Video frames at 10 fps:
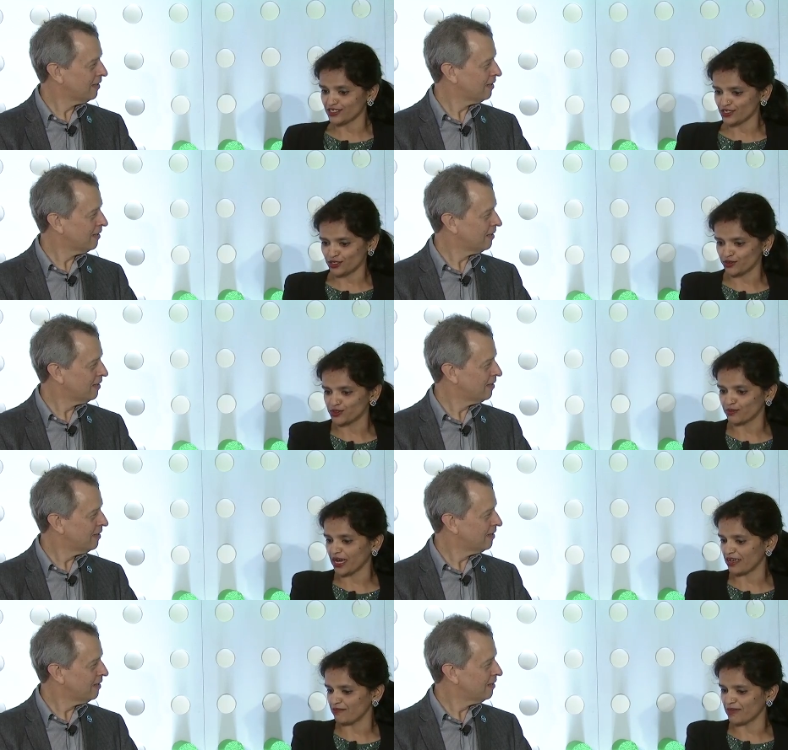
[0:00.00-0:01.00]
Speaker 1: just use
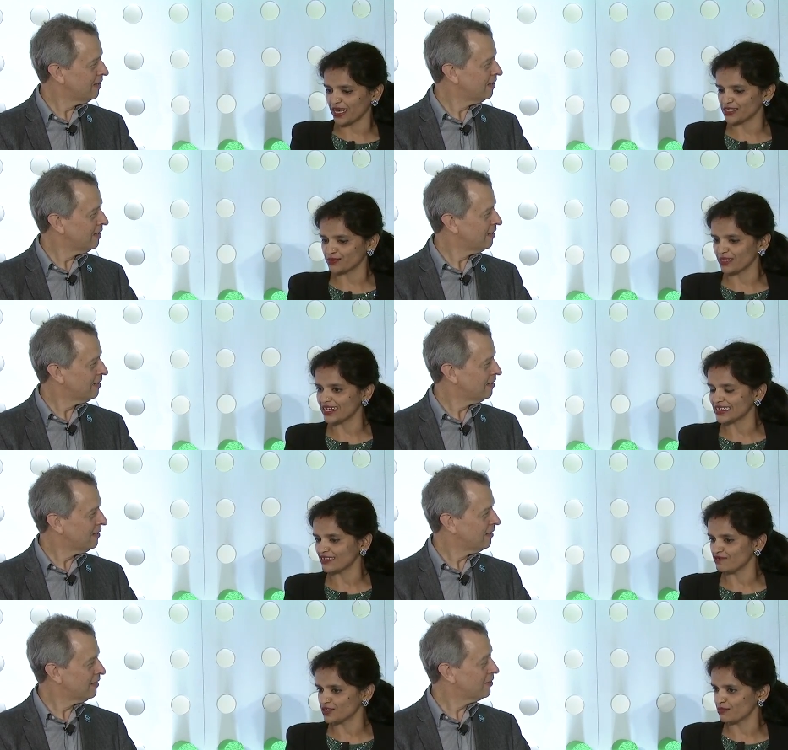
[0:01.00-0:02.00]
my manageability
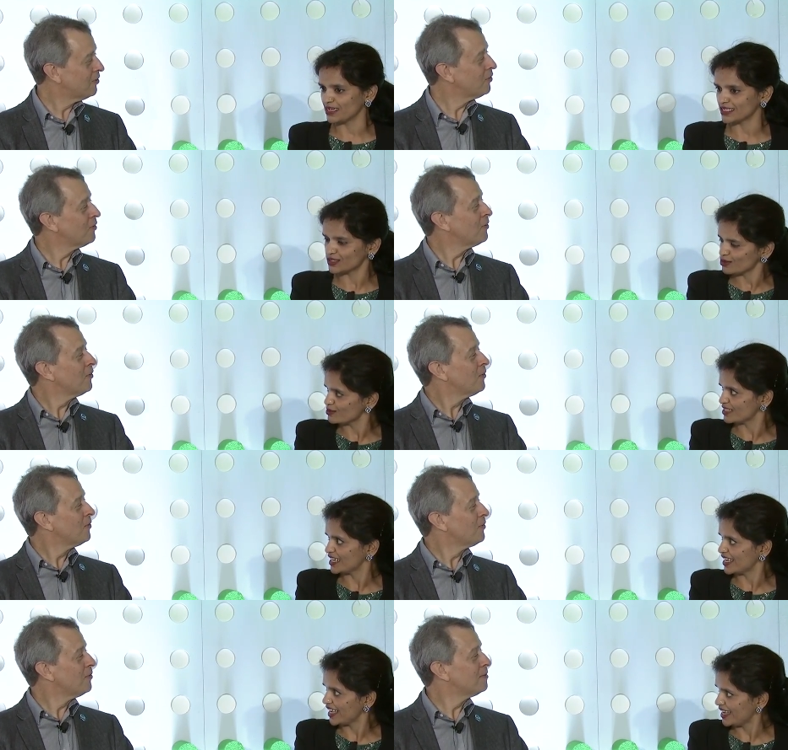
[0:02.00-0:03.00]
and visibility tools that
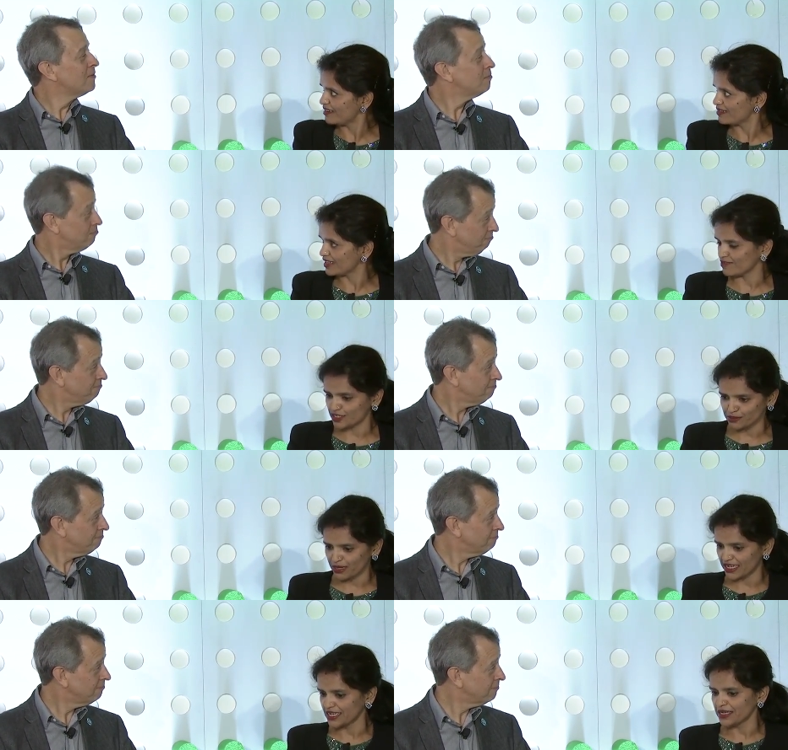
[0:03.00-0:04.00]
I have? Like where is
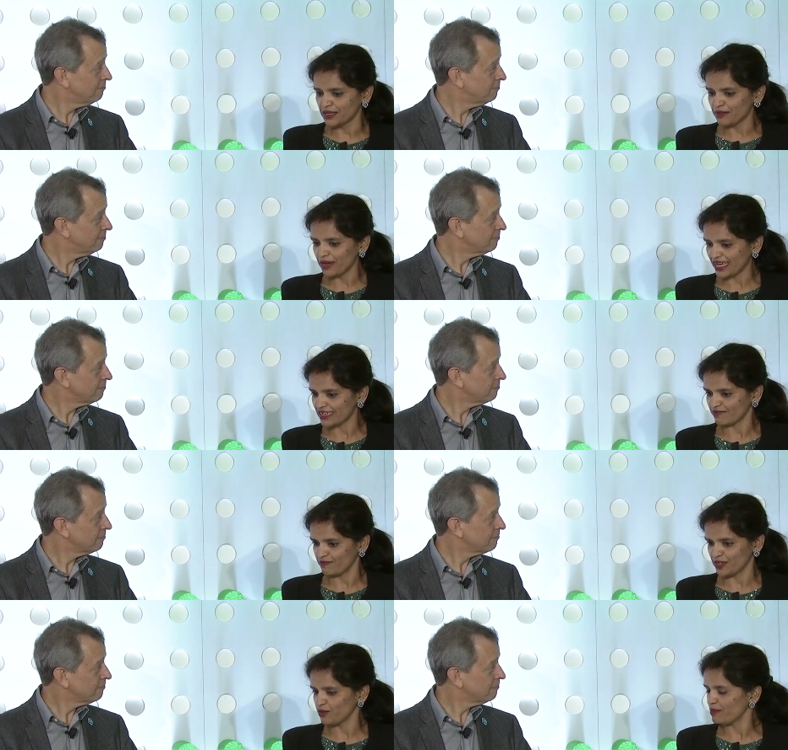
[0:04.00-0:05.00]
my packet,
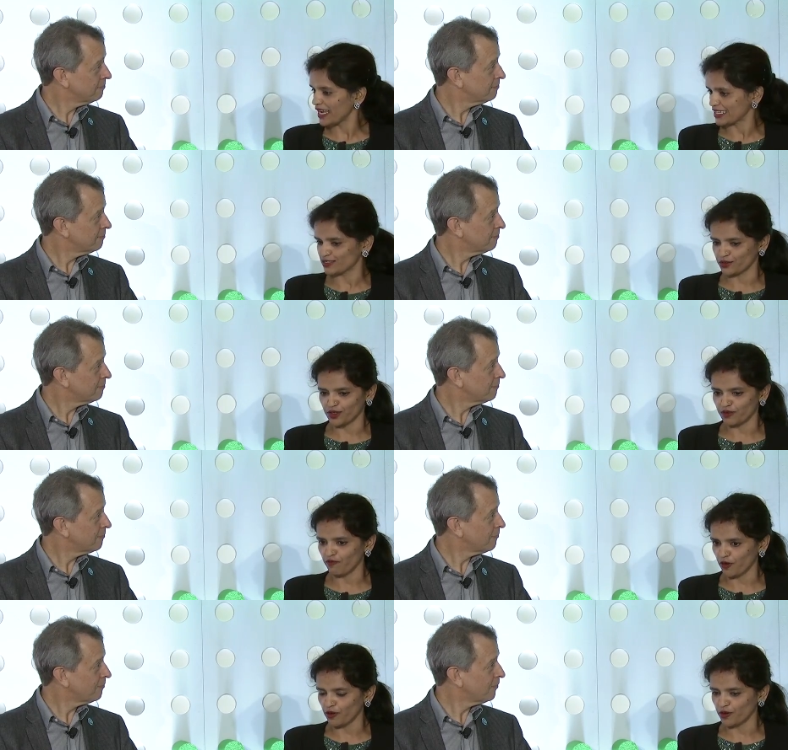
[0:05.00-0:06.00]
you know, packets going,
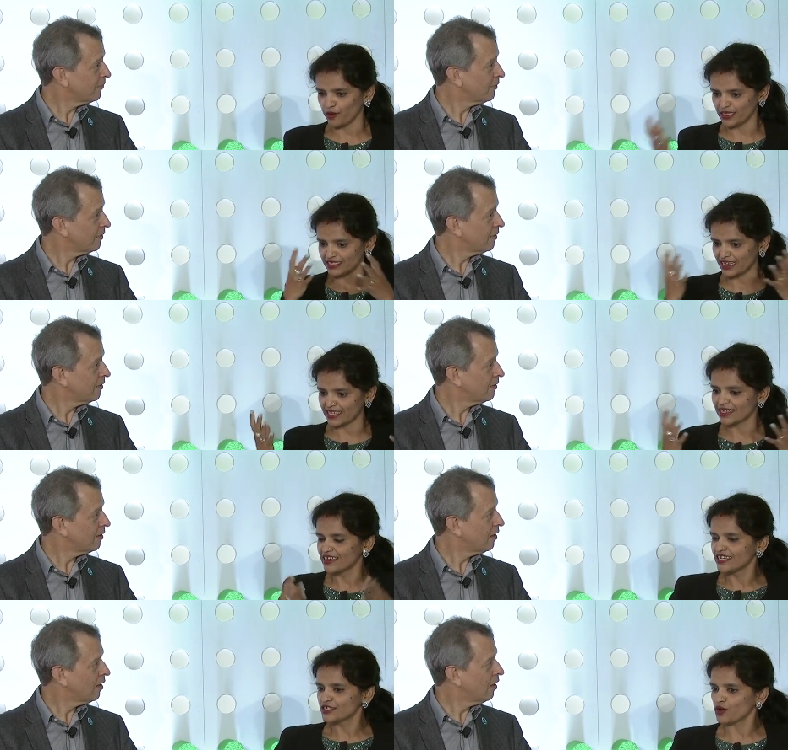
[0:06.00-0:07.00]
flow goes, like,
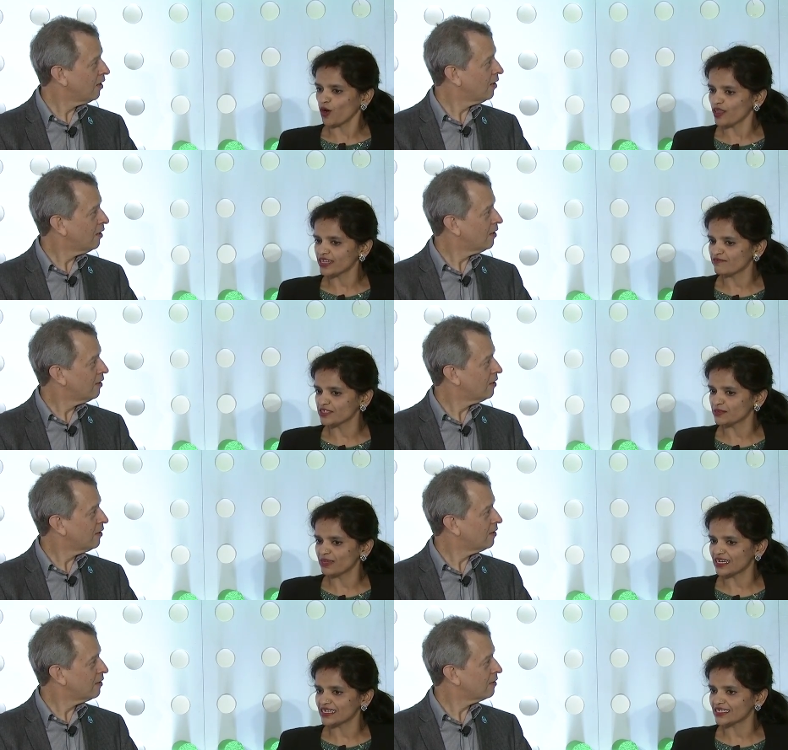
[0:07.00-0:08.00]
so all that
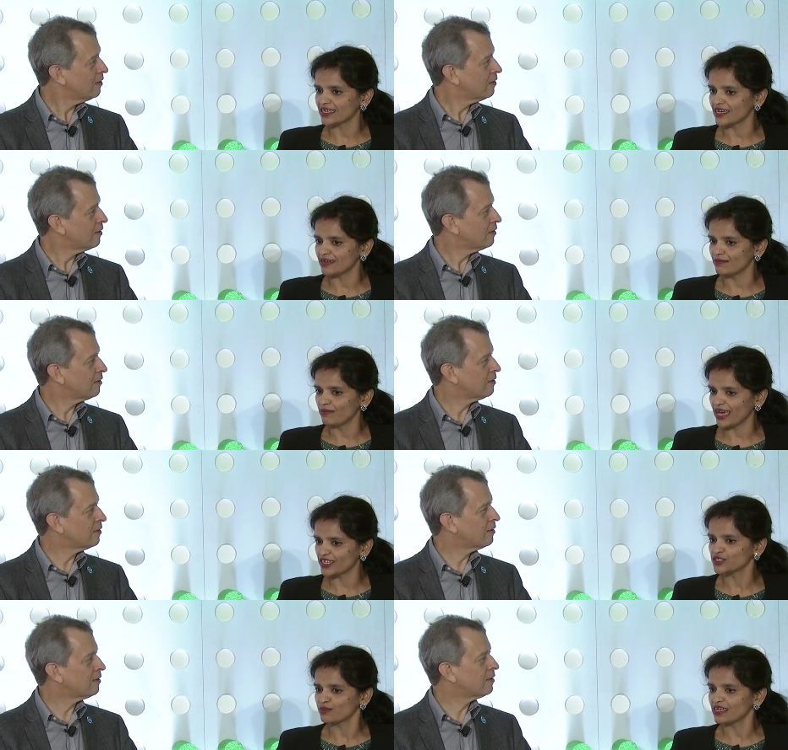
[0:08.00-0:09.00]
visibility and
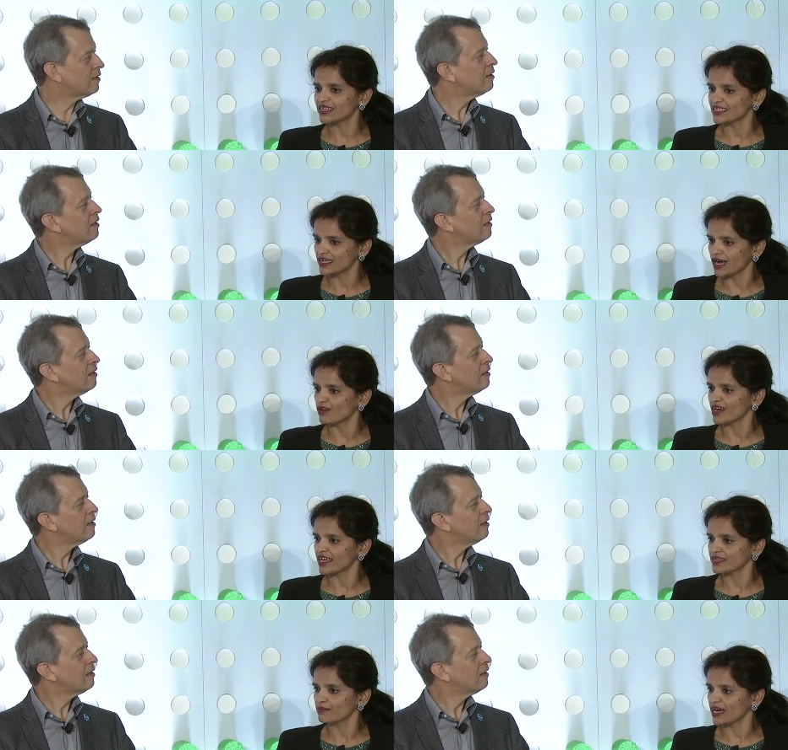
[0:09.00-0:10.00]
manageability around
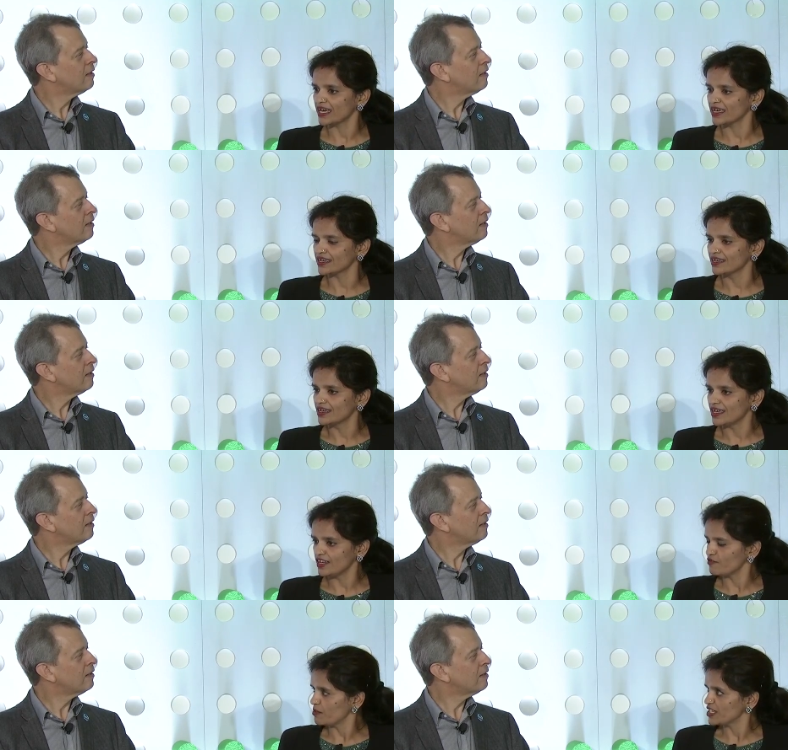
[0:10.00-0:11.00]
like my
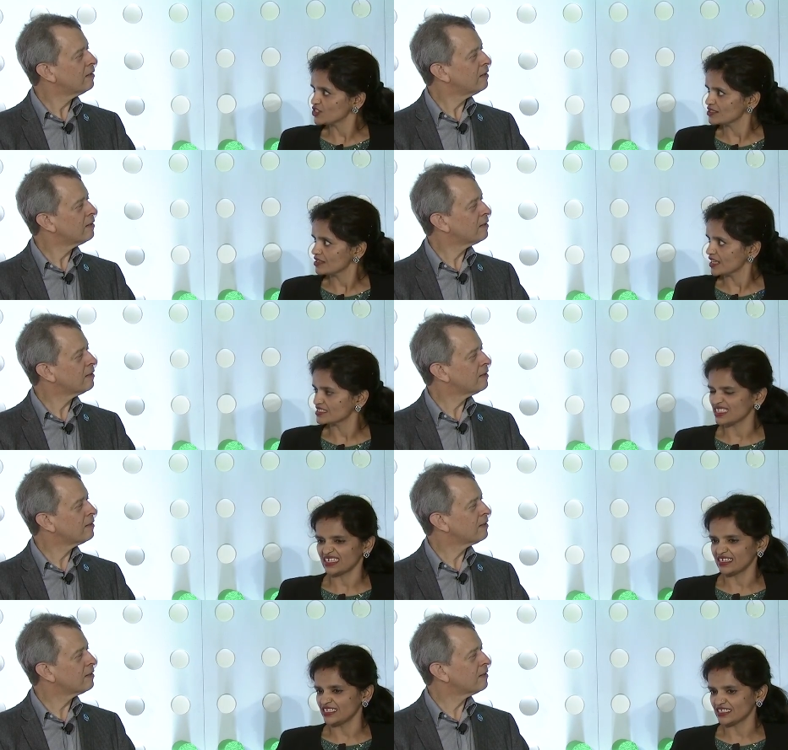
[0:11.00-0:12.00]
information, like
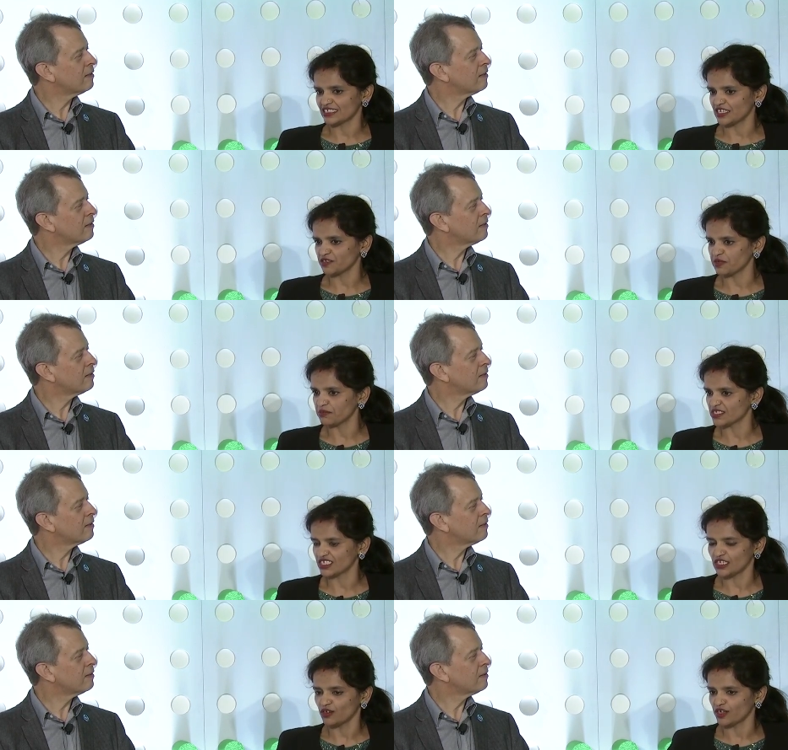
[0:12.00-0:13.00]
say in this case
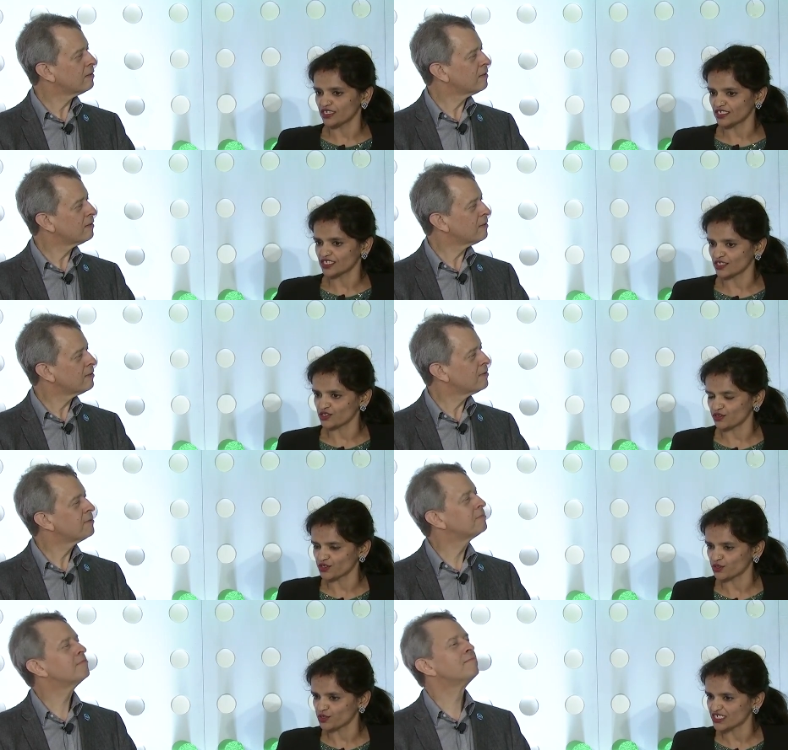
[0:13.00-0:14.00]
VPC or in this case your
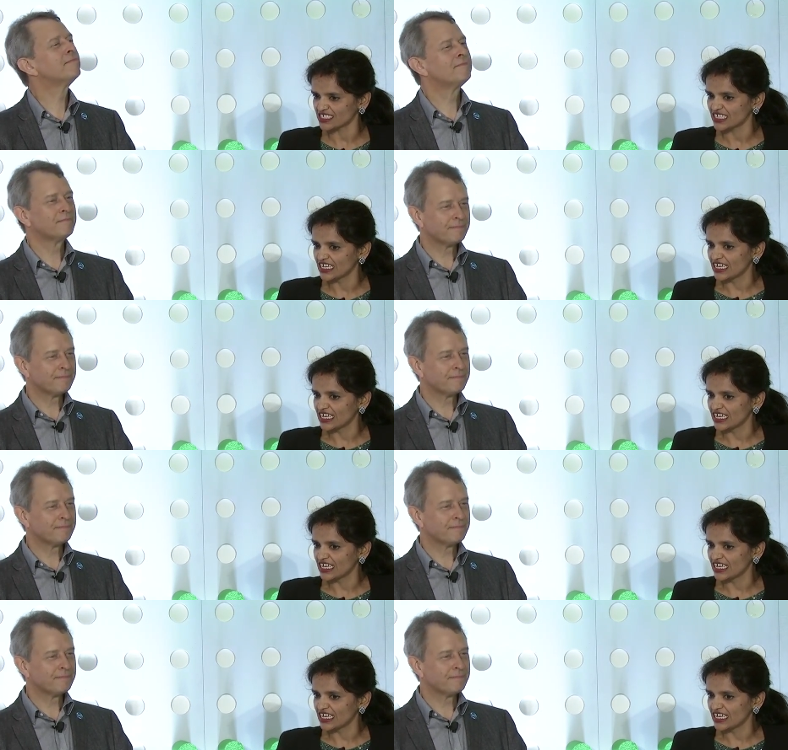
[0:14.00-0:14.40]
resources,